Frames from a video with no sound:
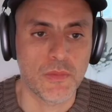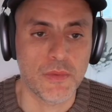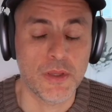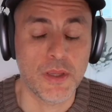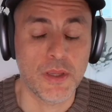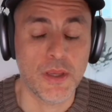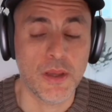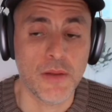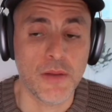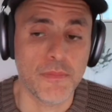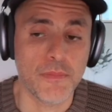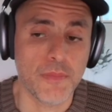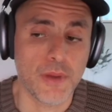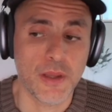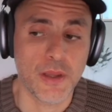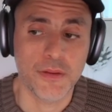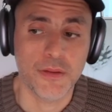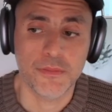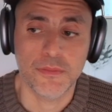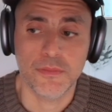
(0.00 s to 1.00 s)
Yeah,
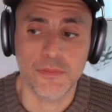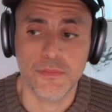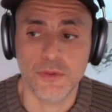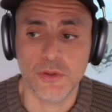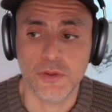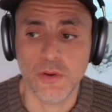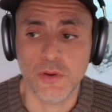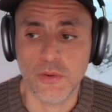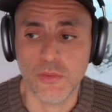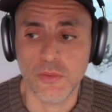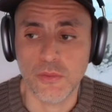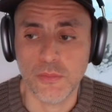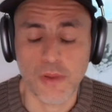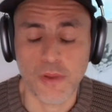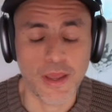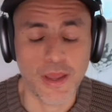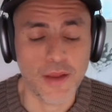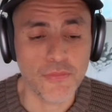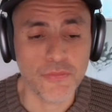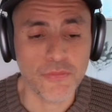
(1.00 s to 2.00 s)
and
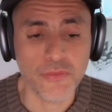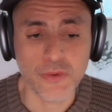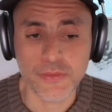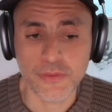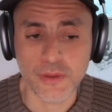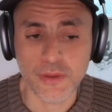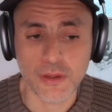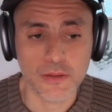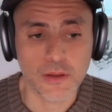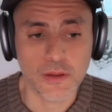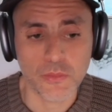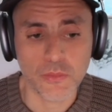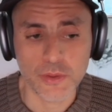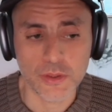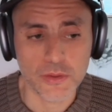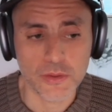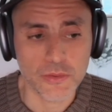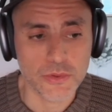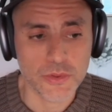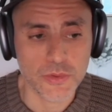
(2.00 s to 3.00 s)
everything that we
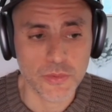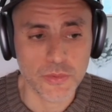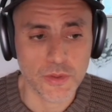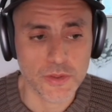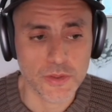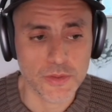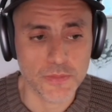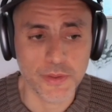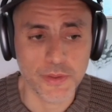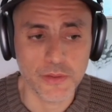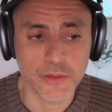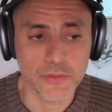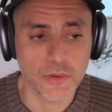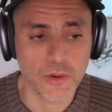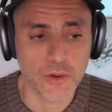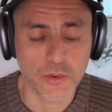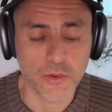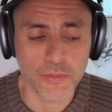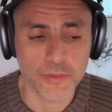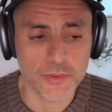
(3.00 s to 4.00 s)
use was built
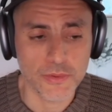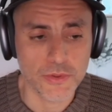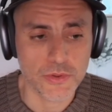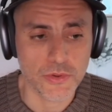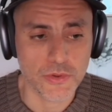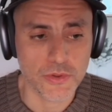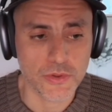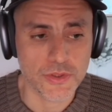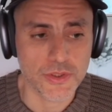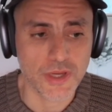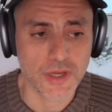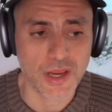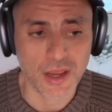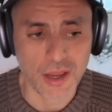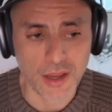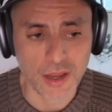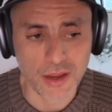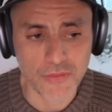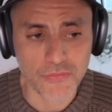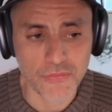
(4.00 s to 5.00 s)
on open source,
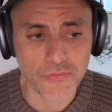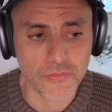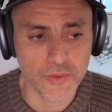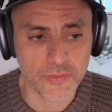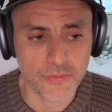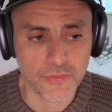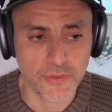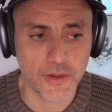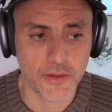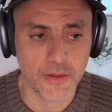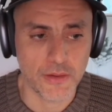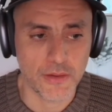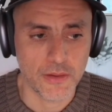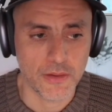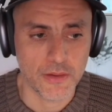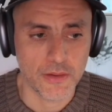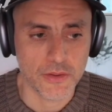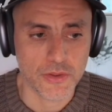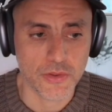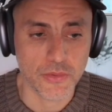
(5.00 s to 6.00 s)
everything.
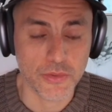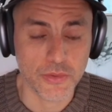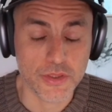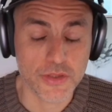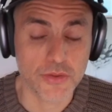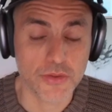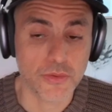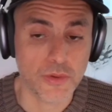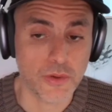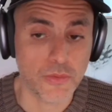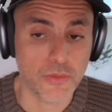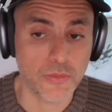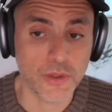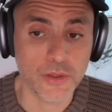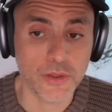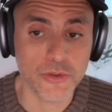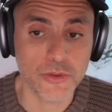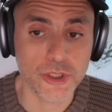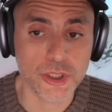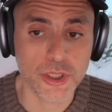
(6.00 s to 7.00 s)
So it's a
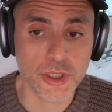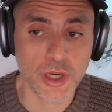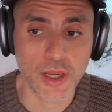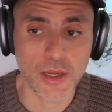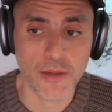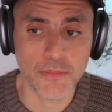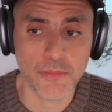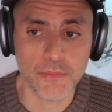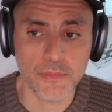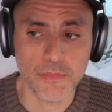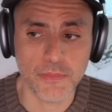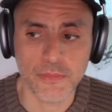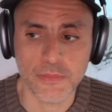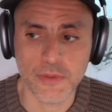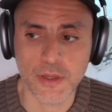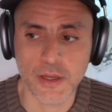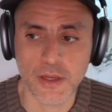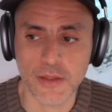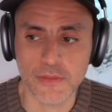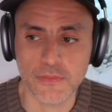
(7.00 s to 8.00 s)
real shame
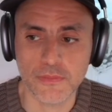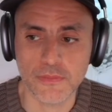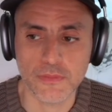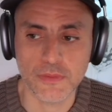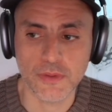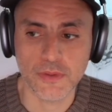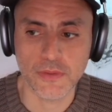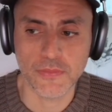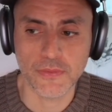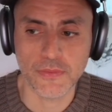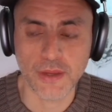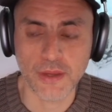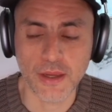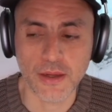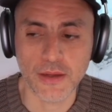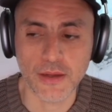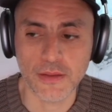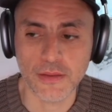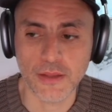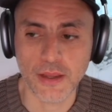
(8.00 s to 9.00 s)
that the
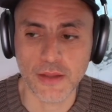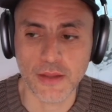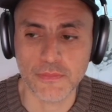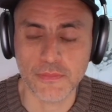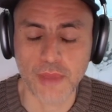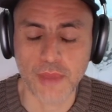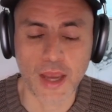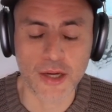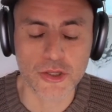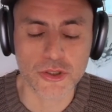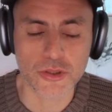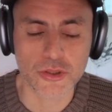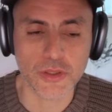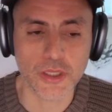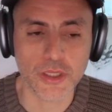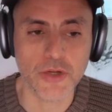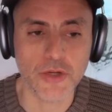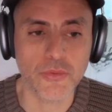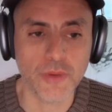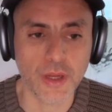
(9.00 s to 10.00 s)
thing that actually
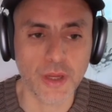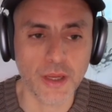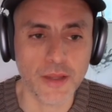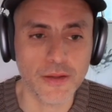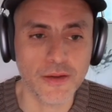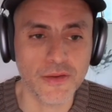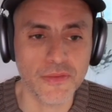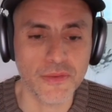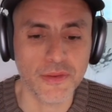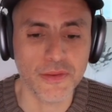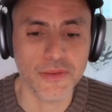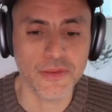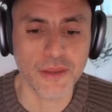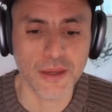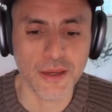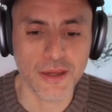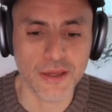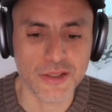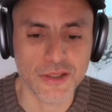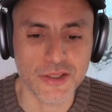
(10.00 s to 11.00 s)
created the
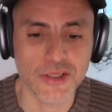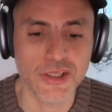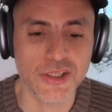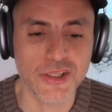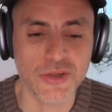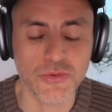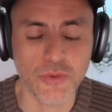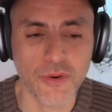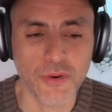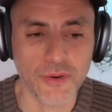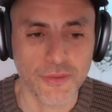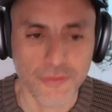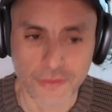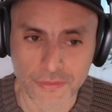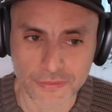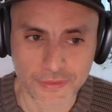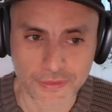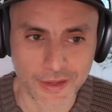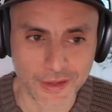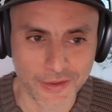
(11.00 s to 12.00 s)
thing is destroying the
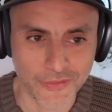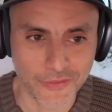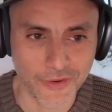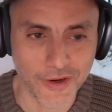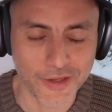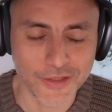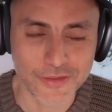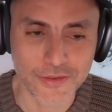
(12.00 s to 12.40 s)
thing, right?